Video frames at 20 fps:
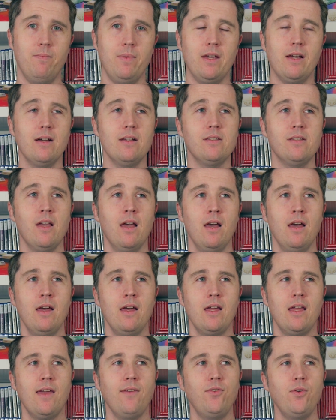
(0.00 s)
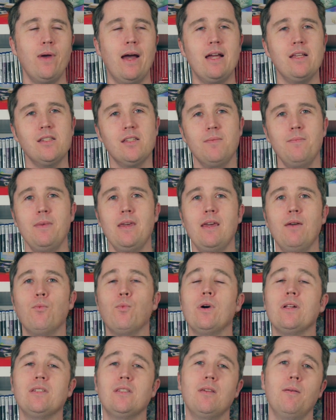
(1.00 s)
Because if you asked me
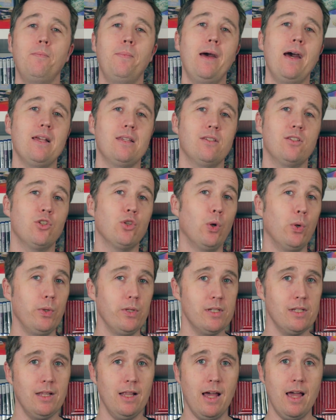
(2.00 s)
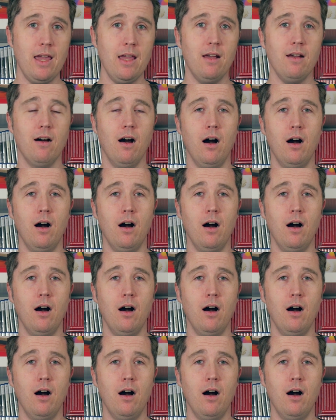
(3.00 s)
what's the best Souls-like